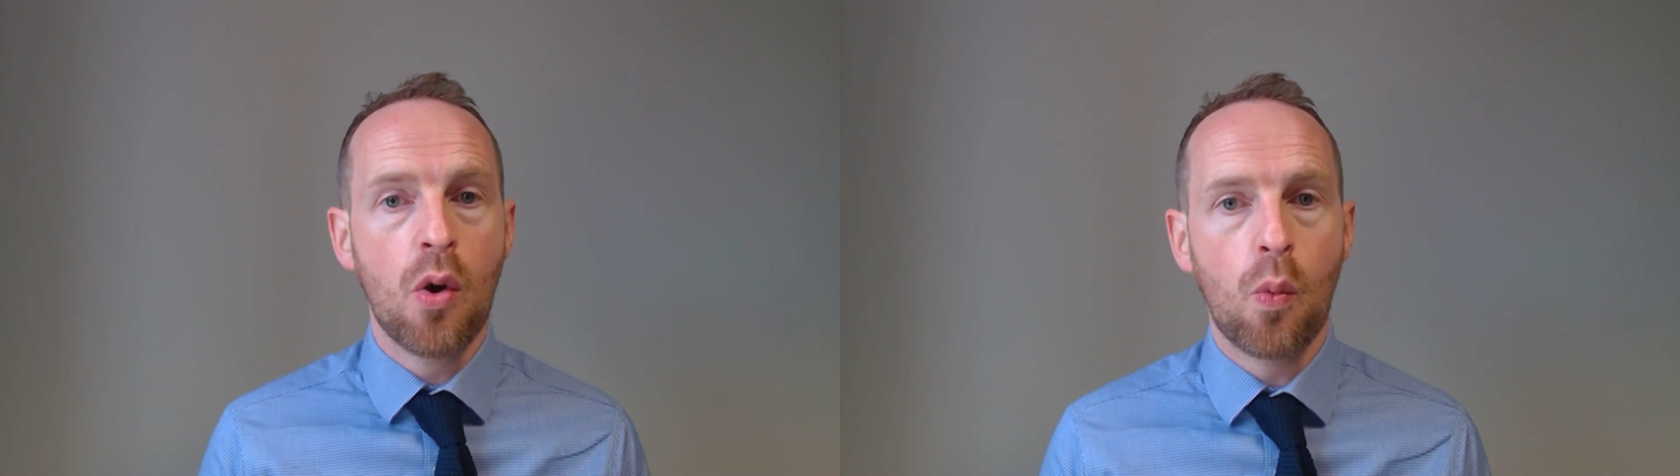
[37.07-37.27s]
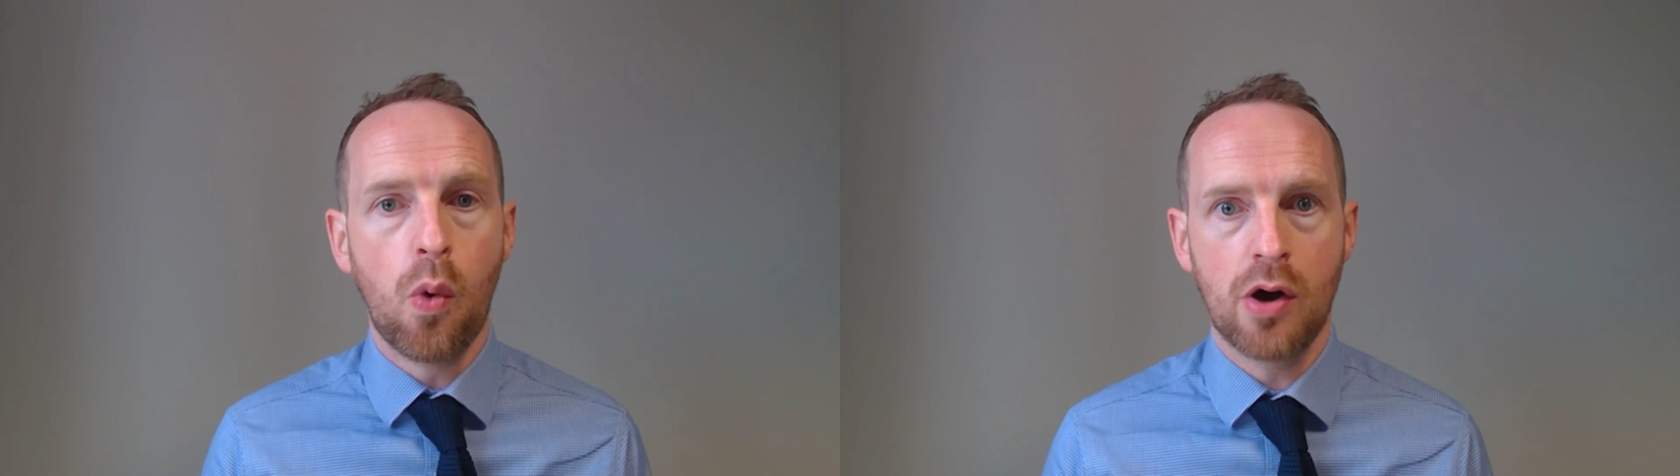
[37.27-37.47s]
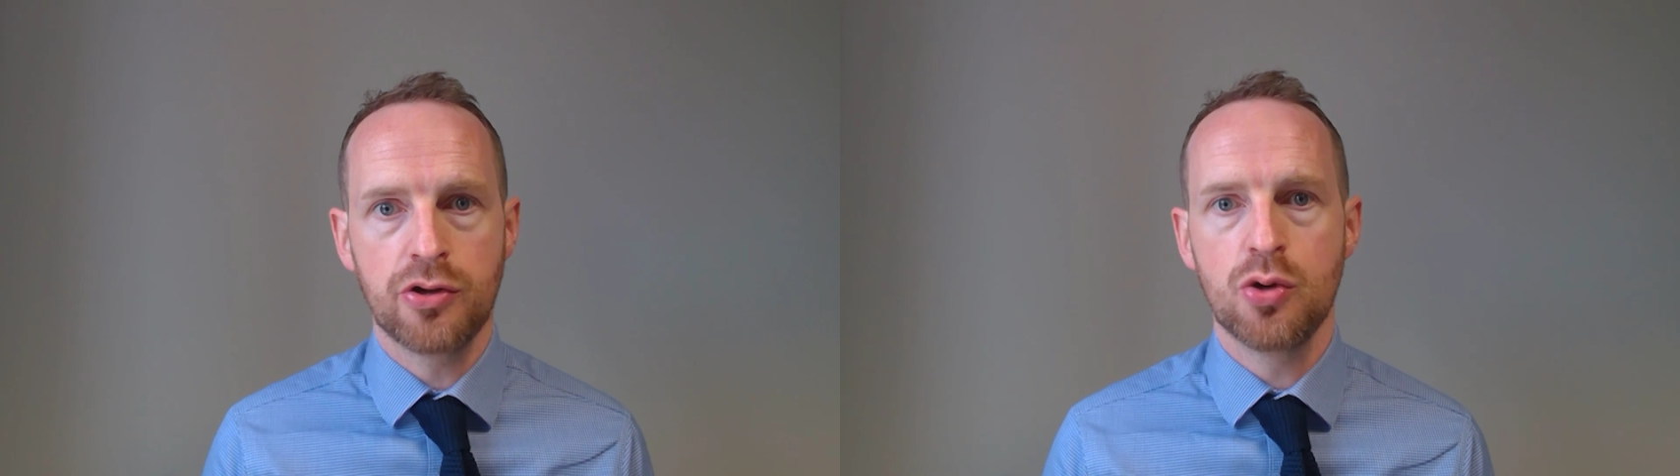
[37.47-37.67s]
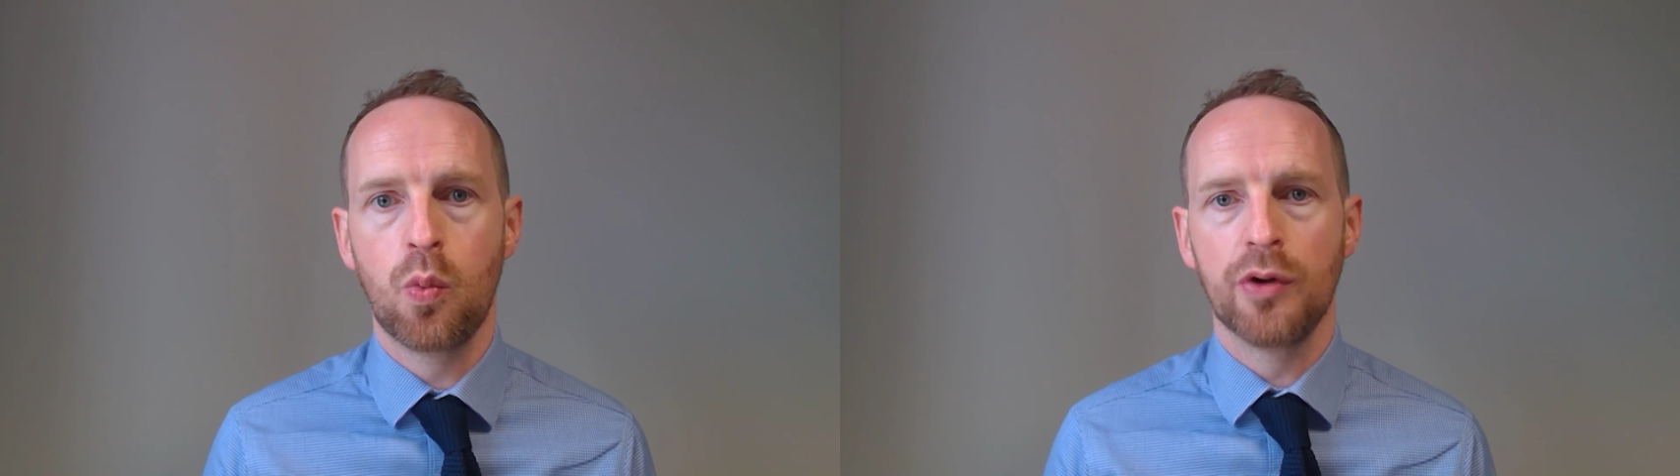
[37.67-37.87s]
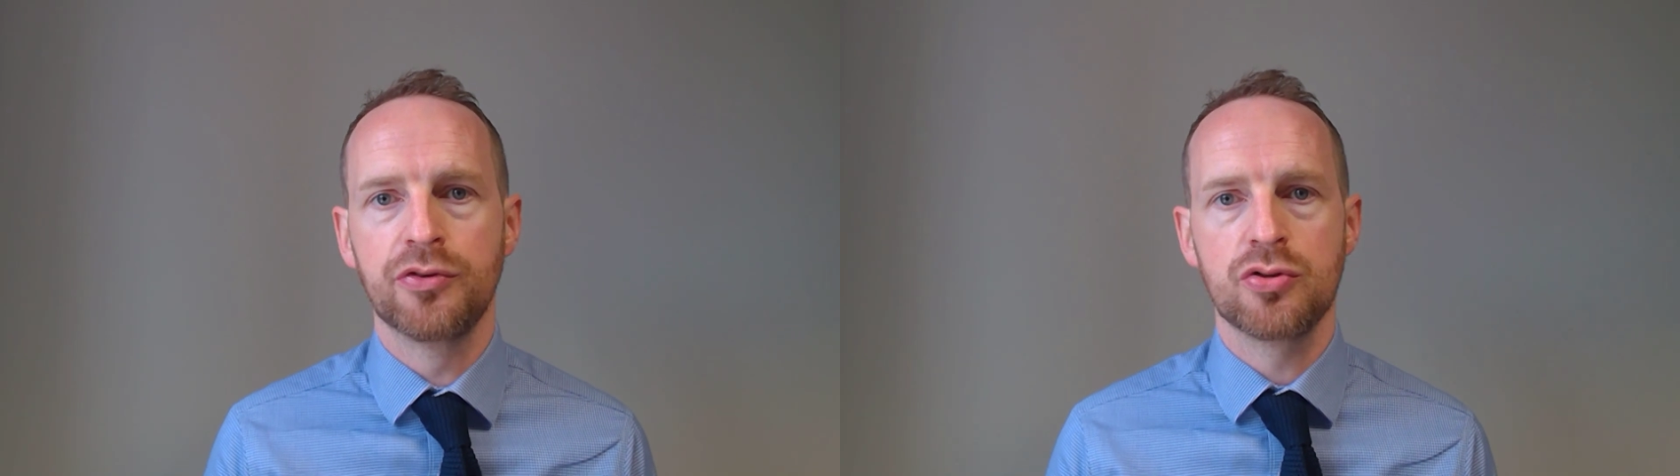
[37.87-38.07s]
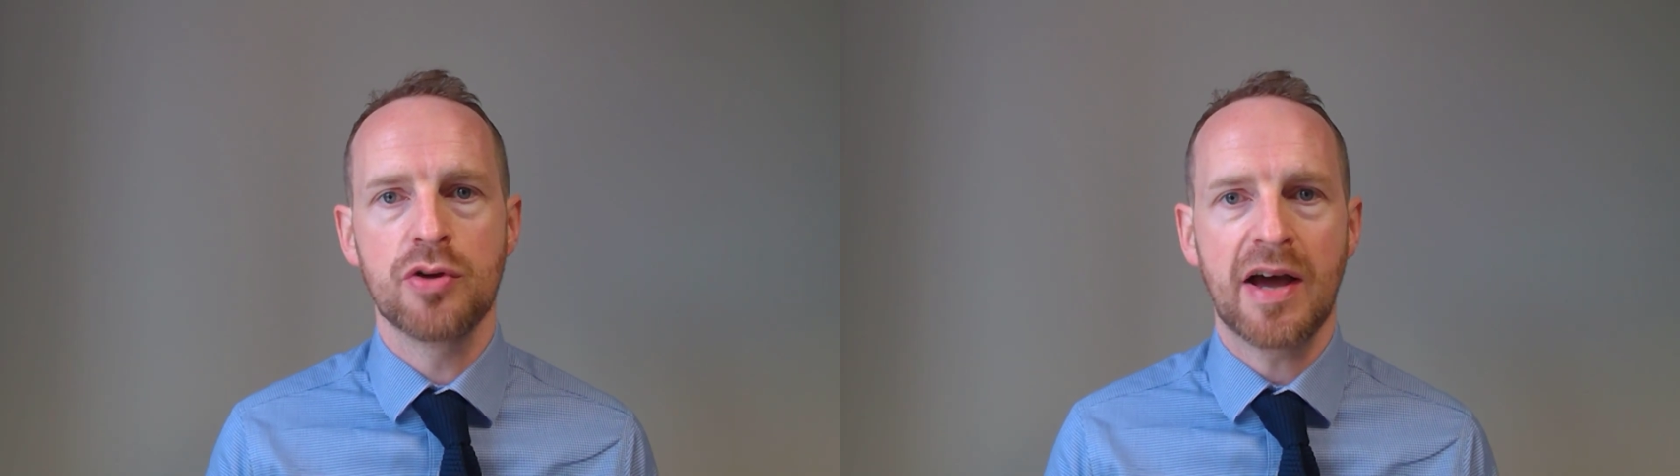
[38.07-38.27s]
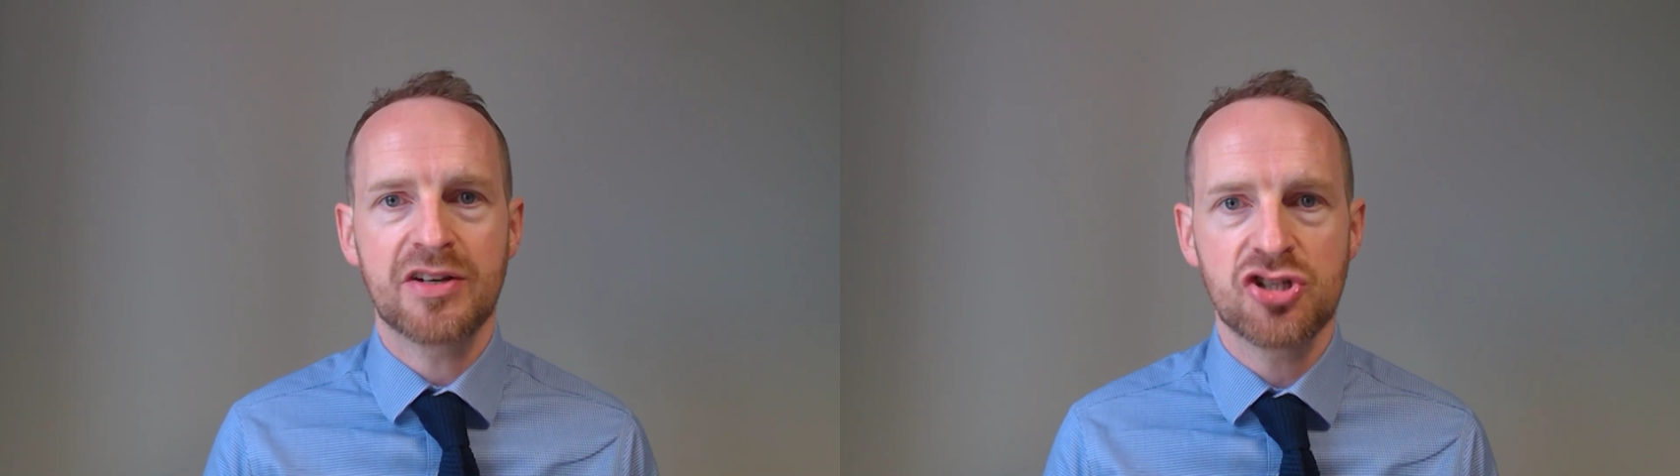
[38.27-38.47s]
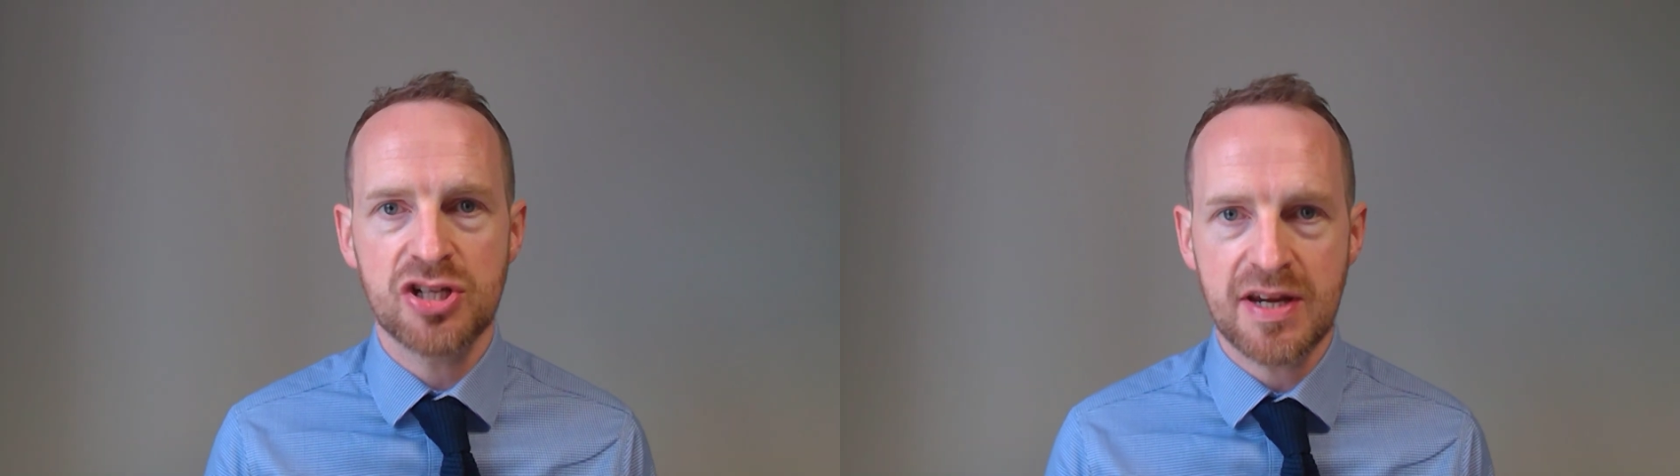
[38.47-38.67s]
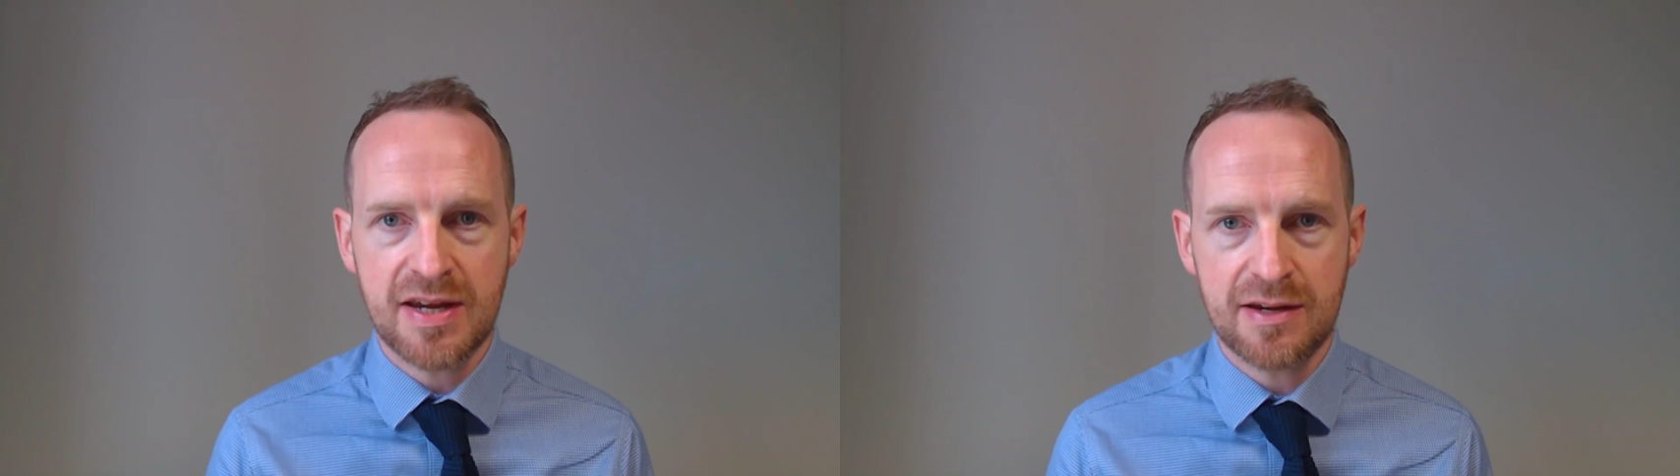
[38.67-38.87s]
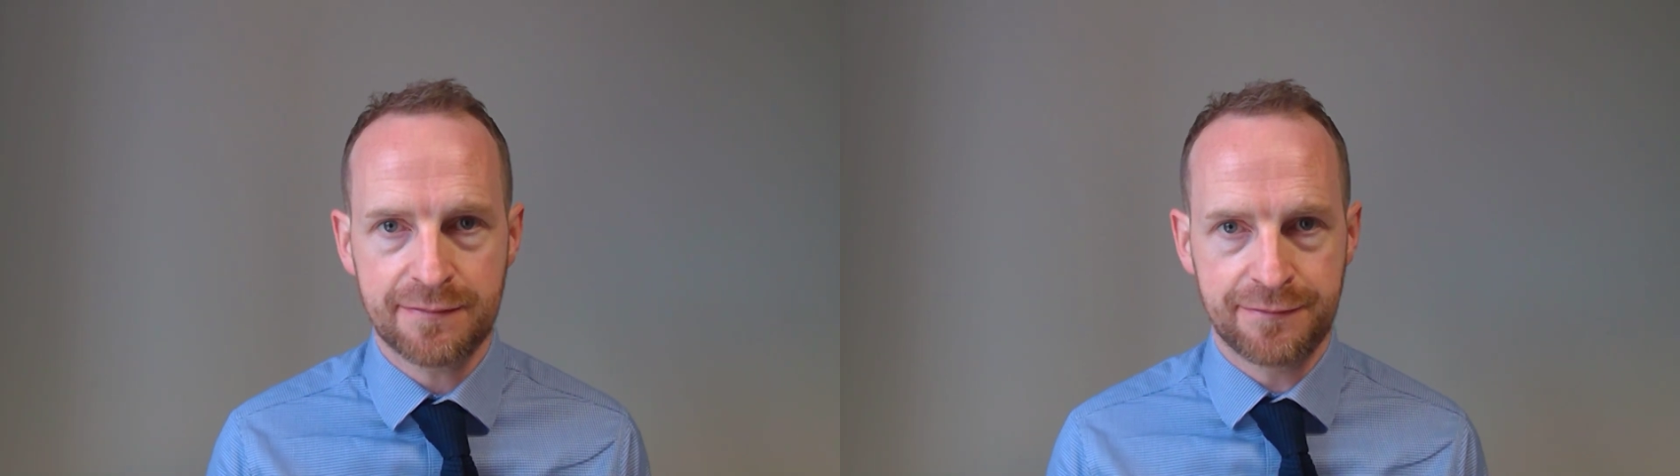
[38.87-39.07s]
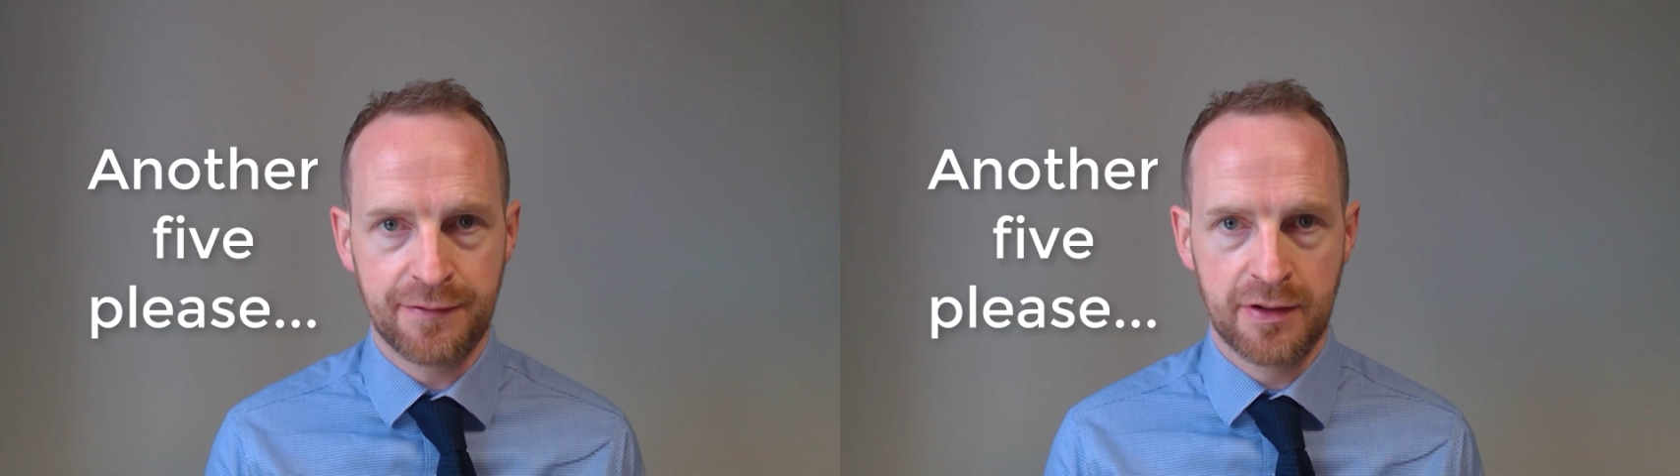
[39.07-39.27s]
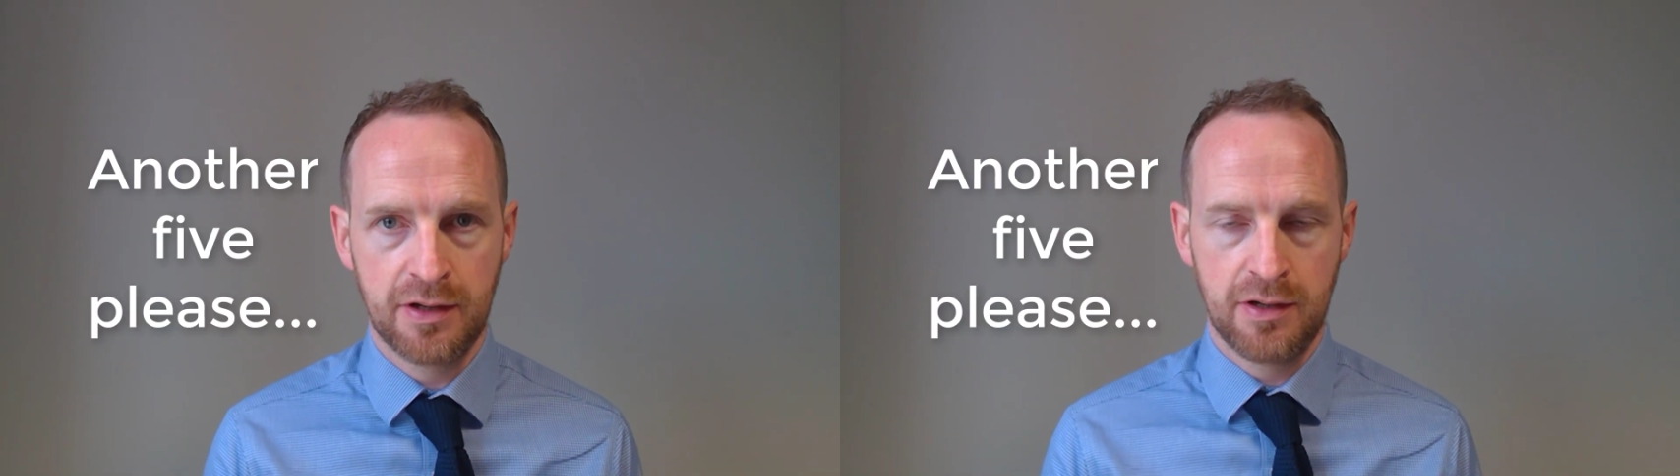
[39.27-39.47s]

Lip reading: what you want to achieve